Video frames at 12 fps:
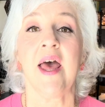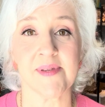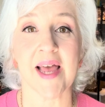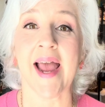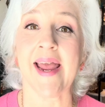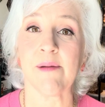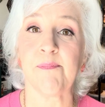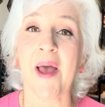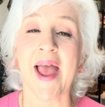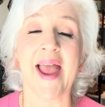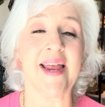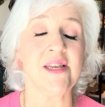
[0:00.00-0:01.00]
I had
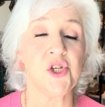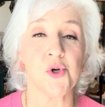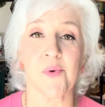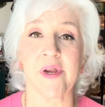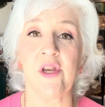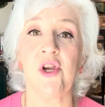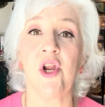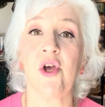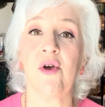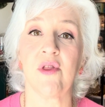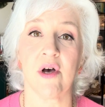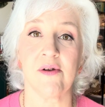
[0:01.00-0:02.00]
paid to
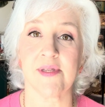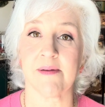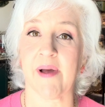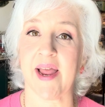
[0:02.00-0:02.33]
renew those in my